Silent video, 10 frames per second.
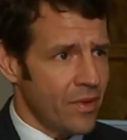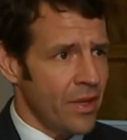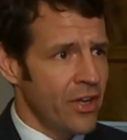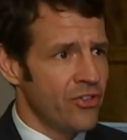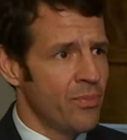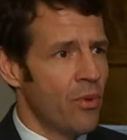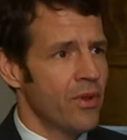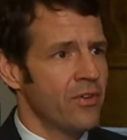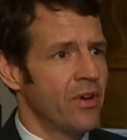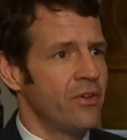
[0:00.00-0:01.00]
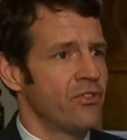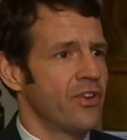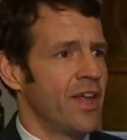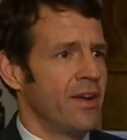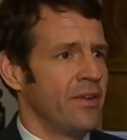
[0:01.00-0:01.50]
It's important to
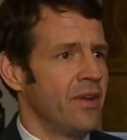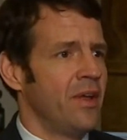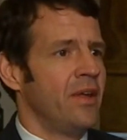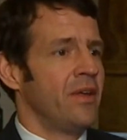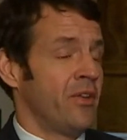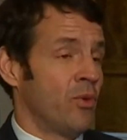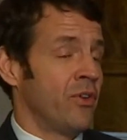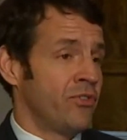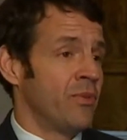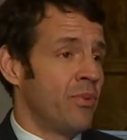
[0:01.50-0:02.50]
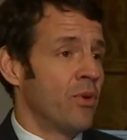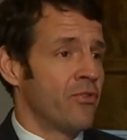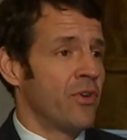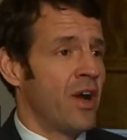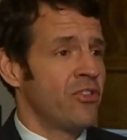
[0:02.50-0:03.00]
understand, or it's important
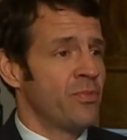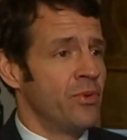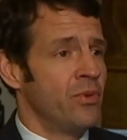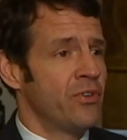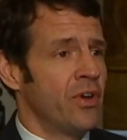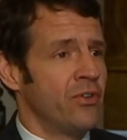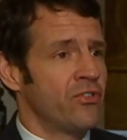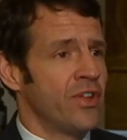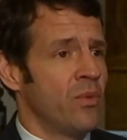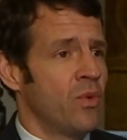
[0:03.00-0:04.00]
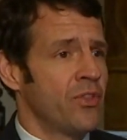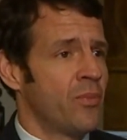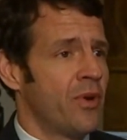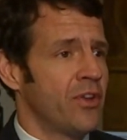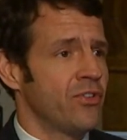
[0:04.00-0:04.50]
for an entrepreneur to understand what their
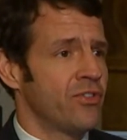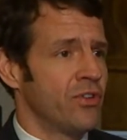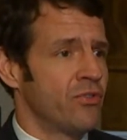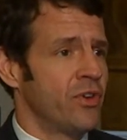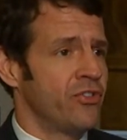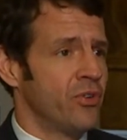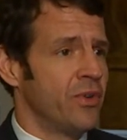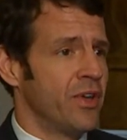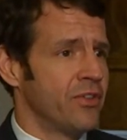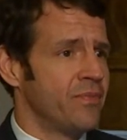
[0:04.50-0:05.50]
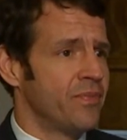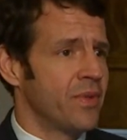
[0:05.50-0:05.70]
price-to-sales ratio is.